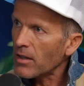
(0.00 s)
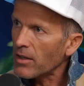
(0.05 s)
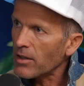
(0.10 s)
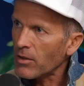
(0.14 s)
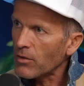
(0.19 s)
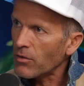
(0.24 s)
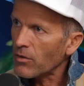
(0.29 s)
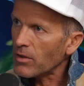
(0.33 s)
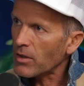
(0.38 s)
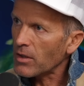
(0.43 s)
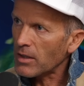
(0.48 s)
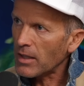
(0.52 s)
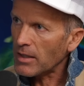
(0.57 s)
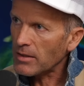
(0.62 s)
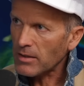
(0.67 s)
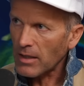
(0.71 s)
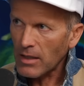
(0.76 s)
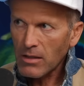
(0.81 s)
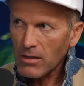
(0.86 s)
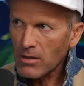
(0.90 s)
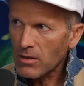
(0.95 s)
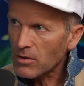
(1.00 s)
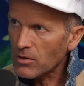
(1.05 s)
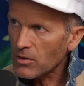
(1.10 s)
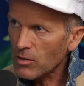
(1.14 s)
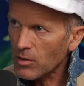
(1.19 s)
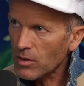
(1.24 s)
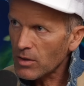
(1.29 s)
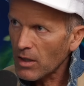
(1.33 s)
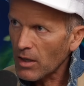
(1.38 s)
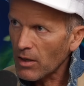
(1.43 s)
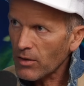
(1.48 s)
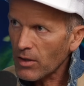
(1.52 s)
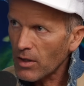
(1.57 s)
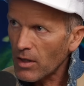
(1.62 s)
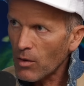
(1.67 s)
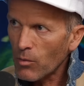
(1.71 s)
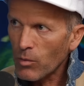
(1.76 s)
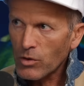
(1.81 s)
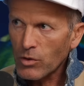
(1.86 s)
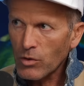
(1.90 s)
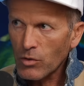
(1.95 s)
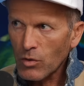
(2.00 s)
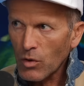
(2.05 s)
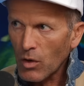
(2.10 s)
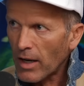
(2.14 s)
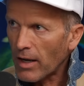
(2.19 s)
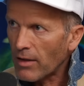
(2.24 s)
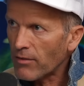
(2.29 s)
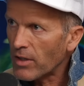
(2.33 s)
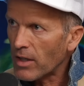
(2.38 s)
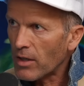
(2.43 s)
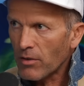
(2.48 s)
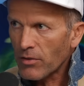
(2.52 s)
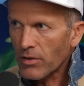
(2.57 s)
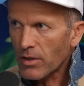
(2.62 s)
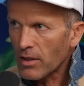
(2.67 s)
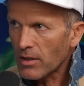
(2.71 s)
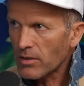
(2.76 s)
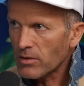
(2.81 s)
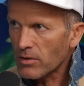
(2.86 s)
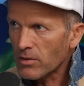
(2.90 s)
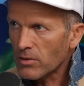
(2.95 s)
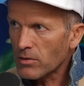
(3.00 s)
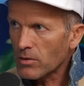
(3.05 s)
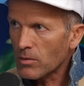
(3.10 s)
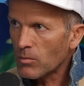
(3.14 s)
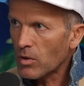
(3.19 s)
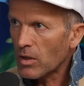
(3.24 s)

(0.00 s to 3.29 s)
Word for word: I don't think it has anything to do with healthcare. We do not have a healthcare system.